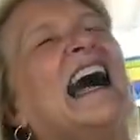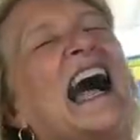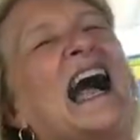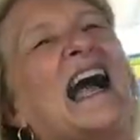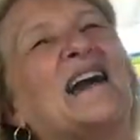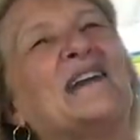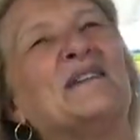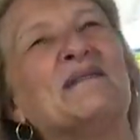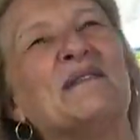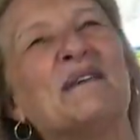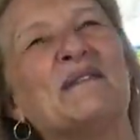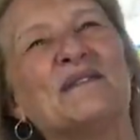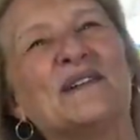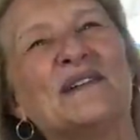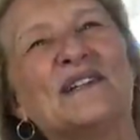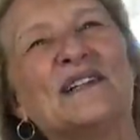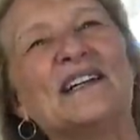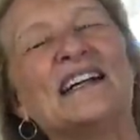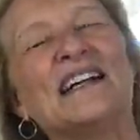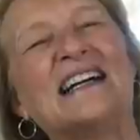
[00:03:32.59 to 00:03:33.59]
I
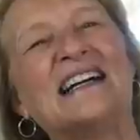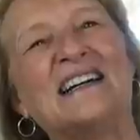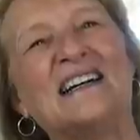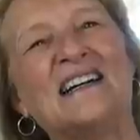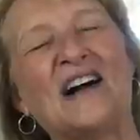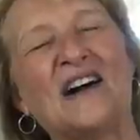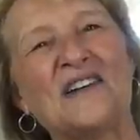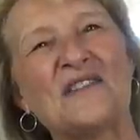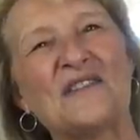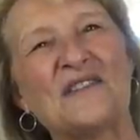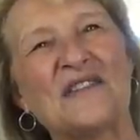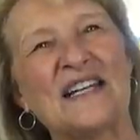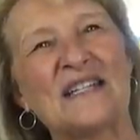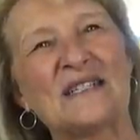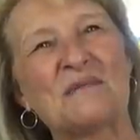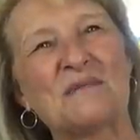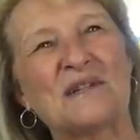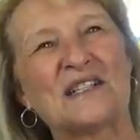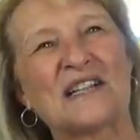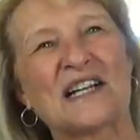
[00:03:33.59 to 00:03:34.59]
remember uh, on
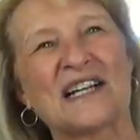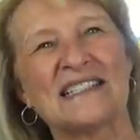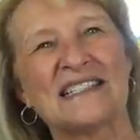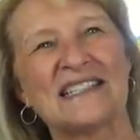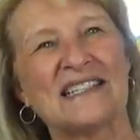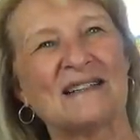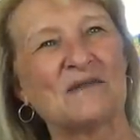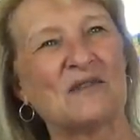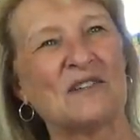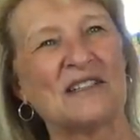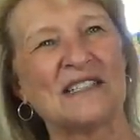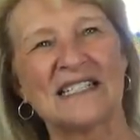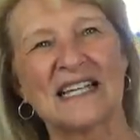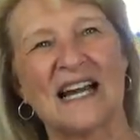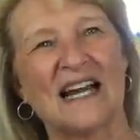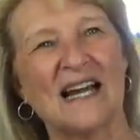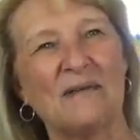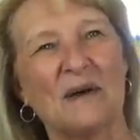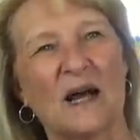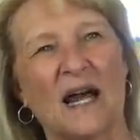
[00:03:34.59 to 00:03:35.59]
Facebook, I said one
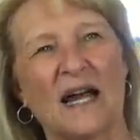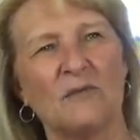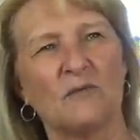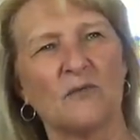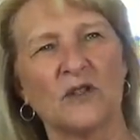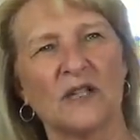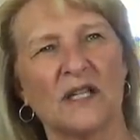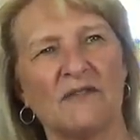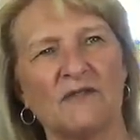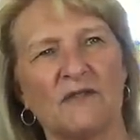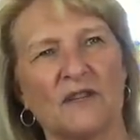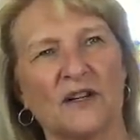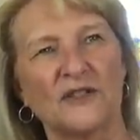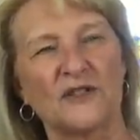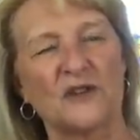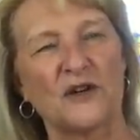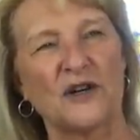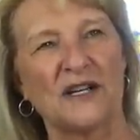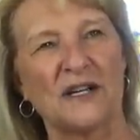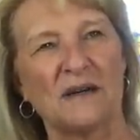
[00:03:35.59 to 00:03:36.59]
time, "I'm really
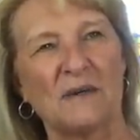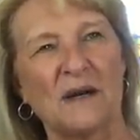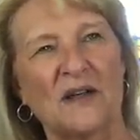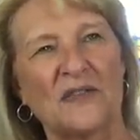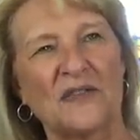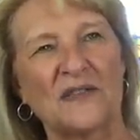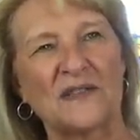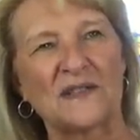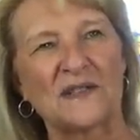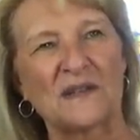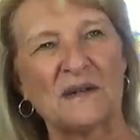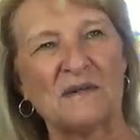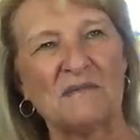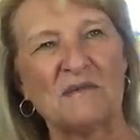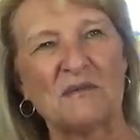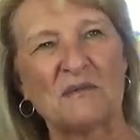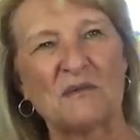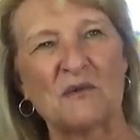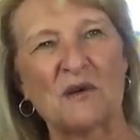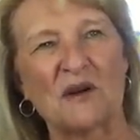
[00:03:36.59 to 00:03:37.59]
frustrated about this."
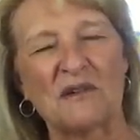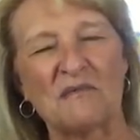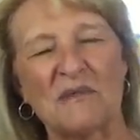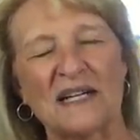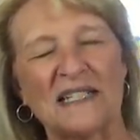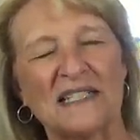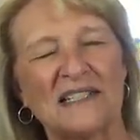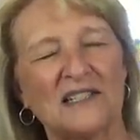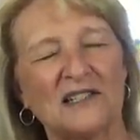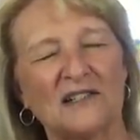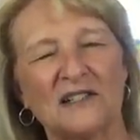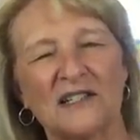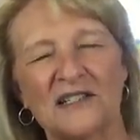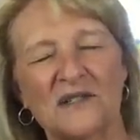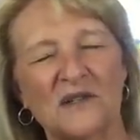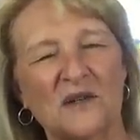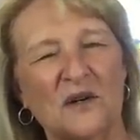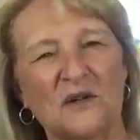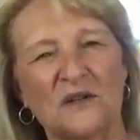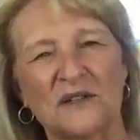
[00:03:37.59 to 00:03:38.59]
And one of my
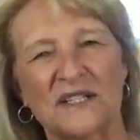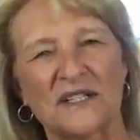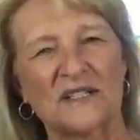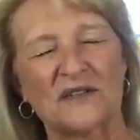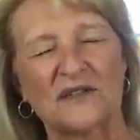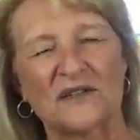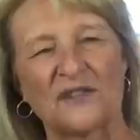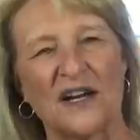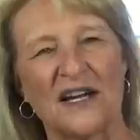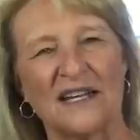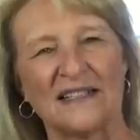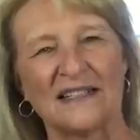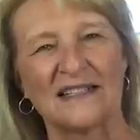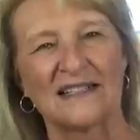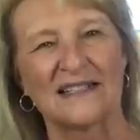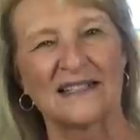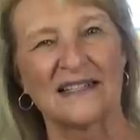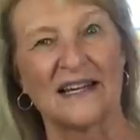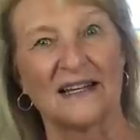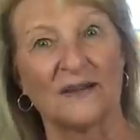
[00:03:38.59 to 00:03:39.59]
dearest, oldest friends
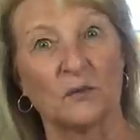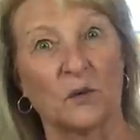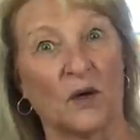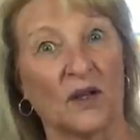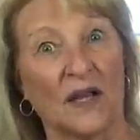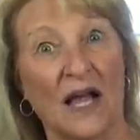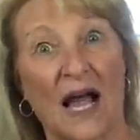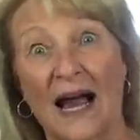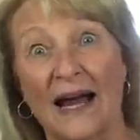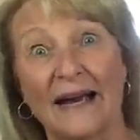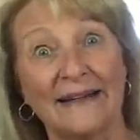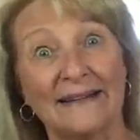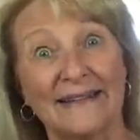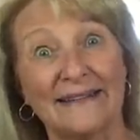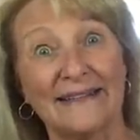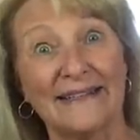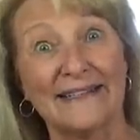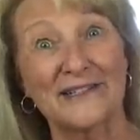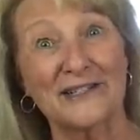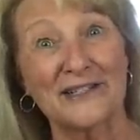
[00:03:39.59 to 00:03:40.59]
said, "Well, hide the
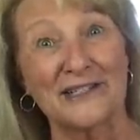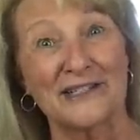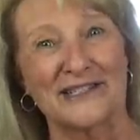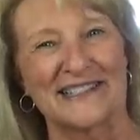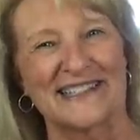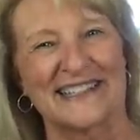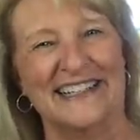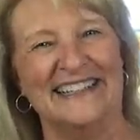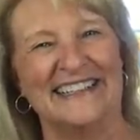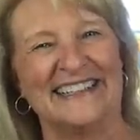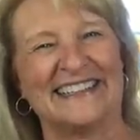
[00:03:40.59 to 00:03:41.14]
dishes."